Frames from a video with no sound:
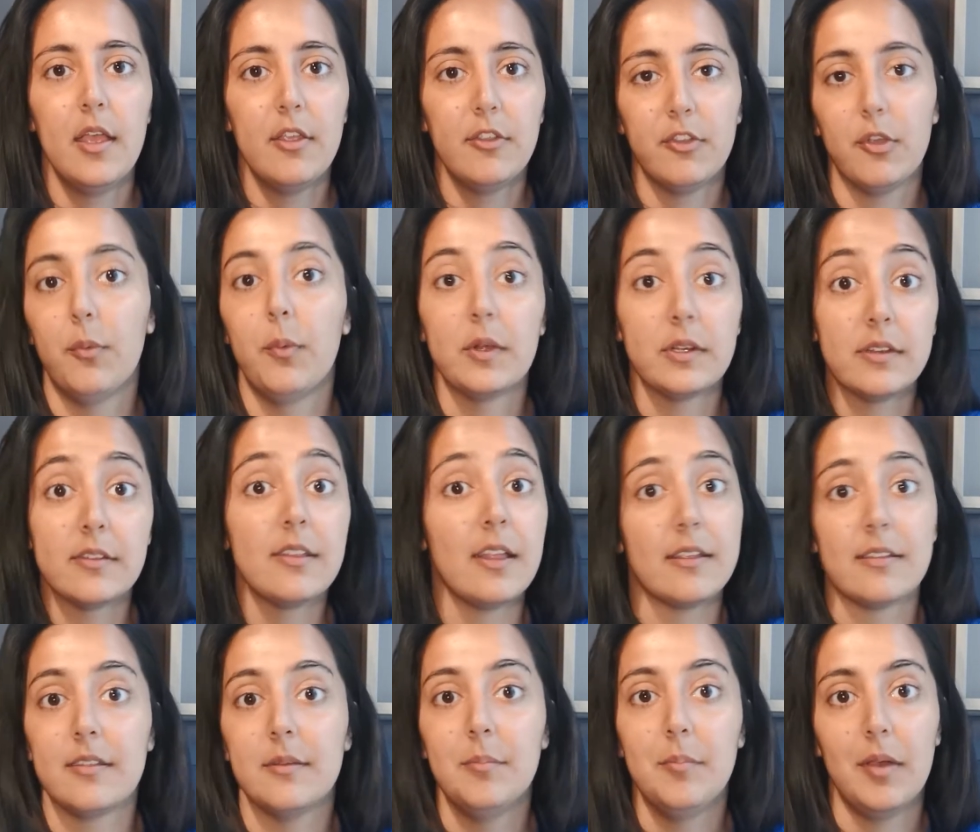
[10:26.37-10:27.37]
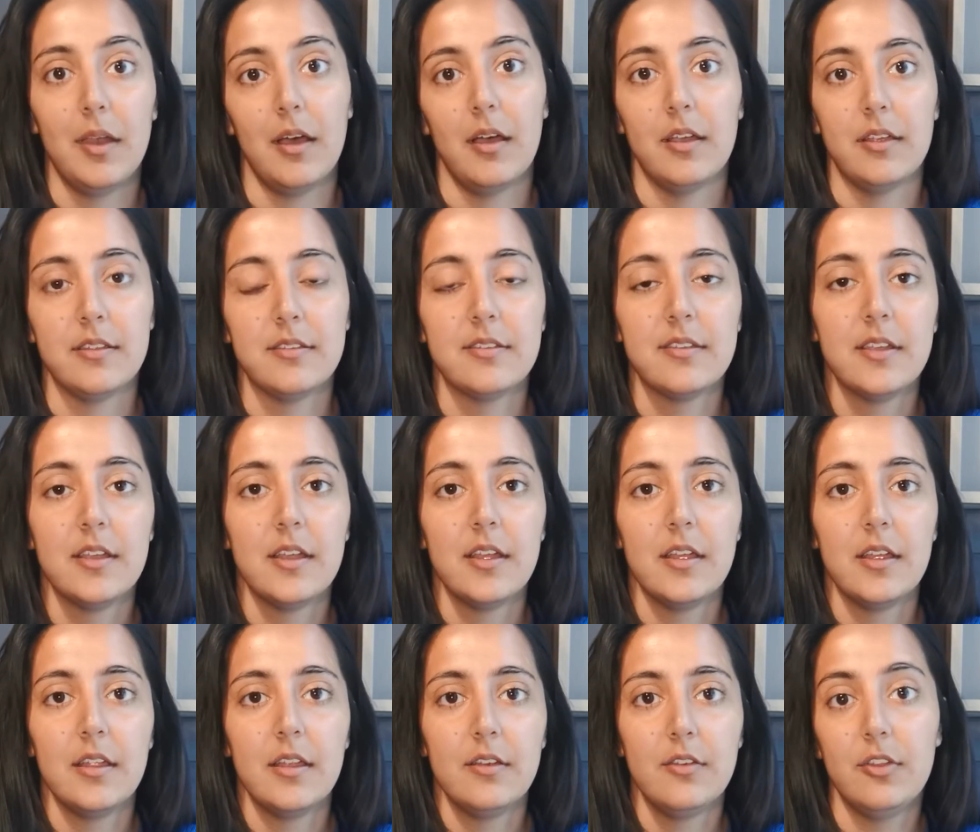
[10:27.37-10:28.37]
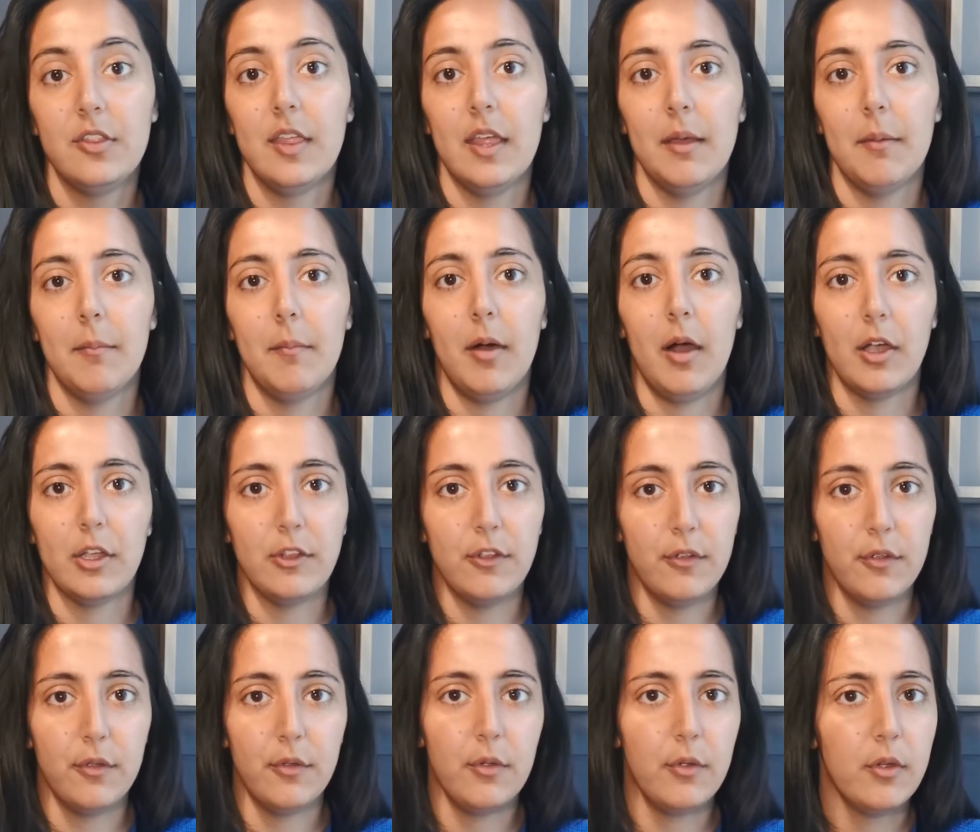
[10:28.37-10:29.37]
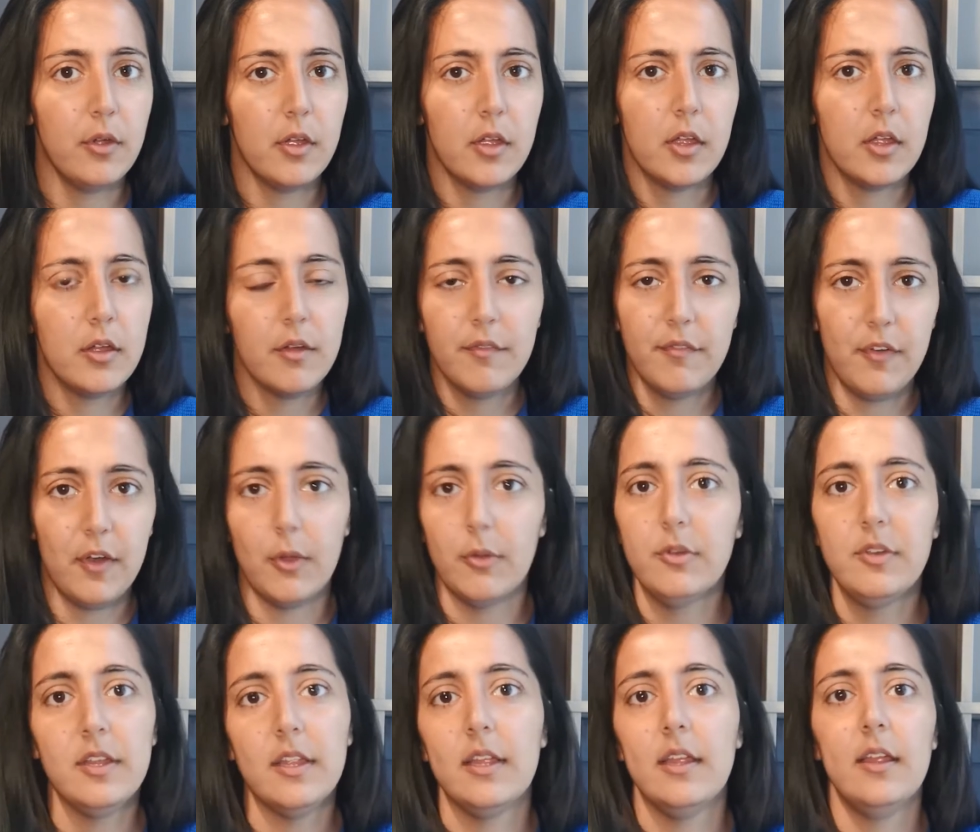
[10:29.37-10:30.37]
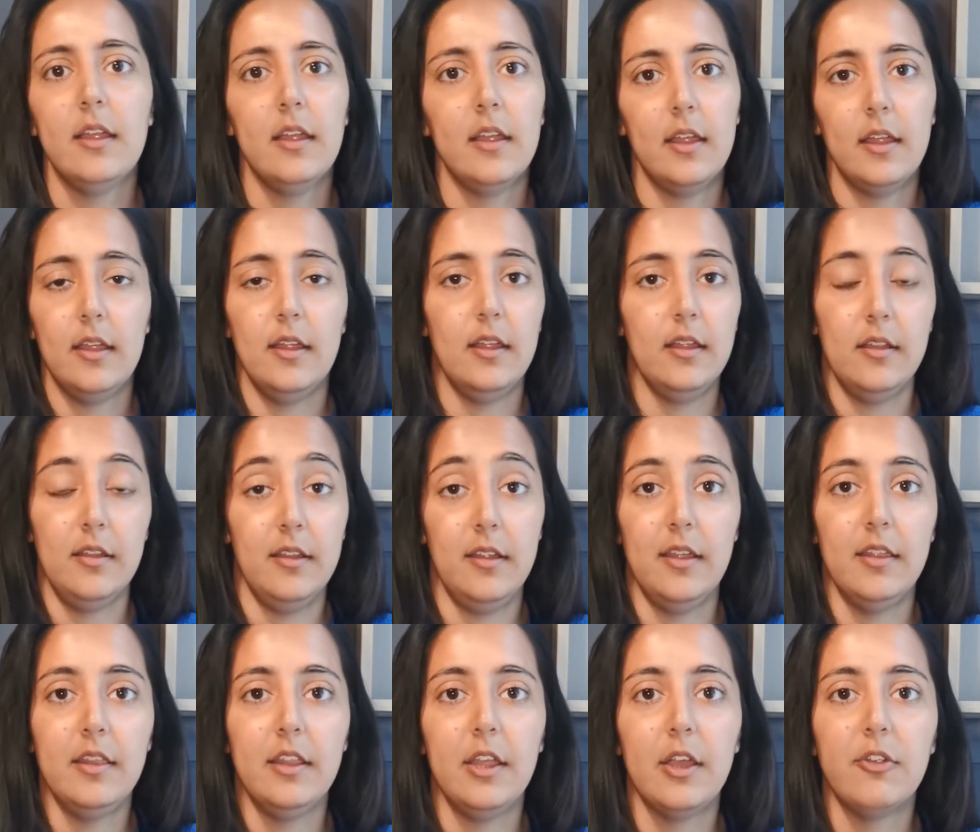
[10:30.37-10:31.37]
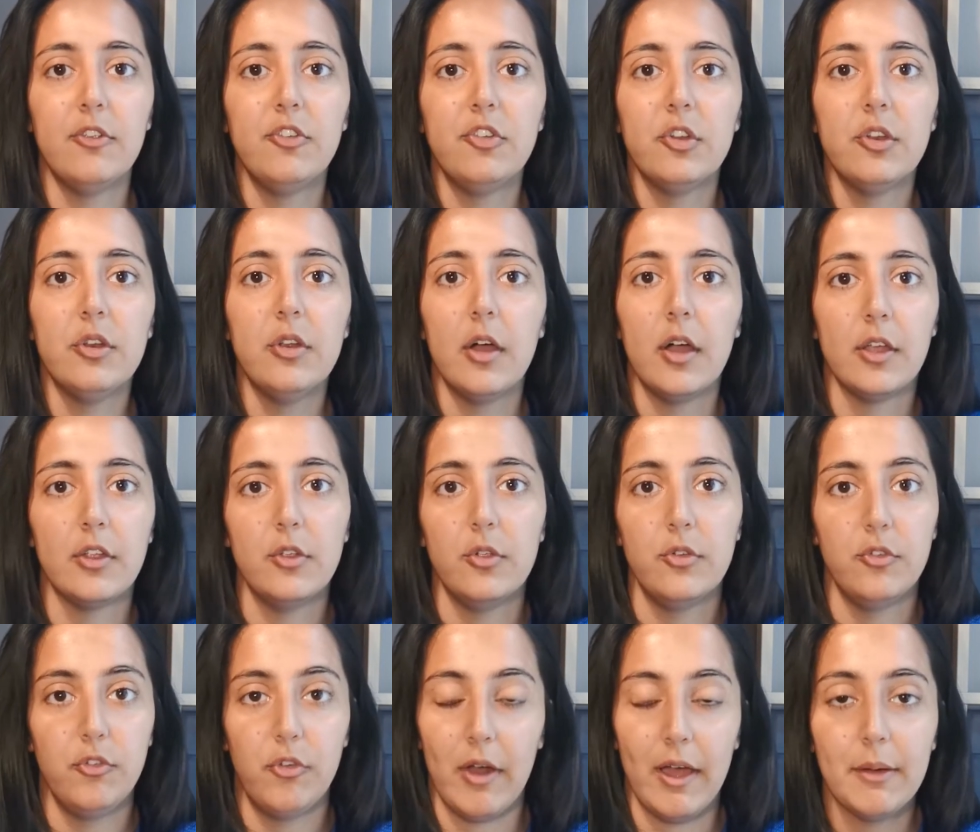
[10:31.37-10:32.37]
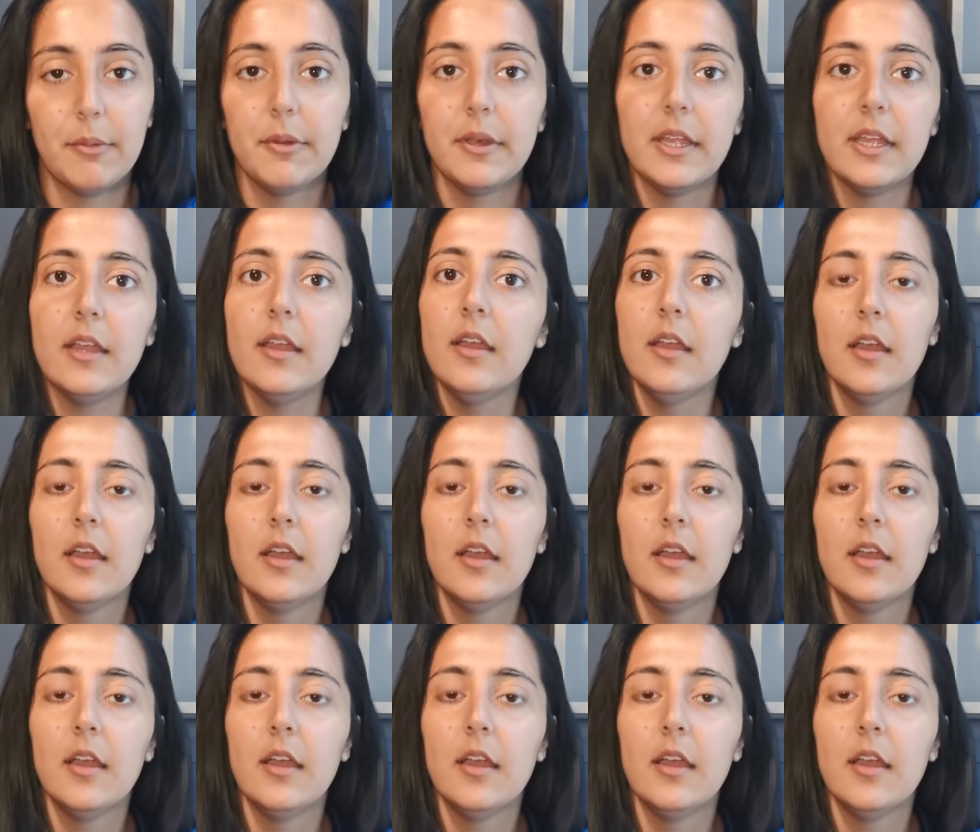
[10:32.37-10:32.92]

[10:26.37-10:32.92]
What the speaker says: So what does that symbolize to them? Are you floating in the ocean? Are you drowning?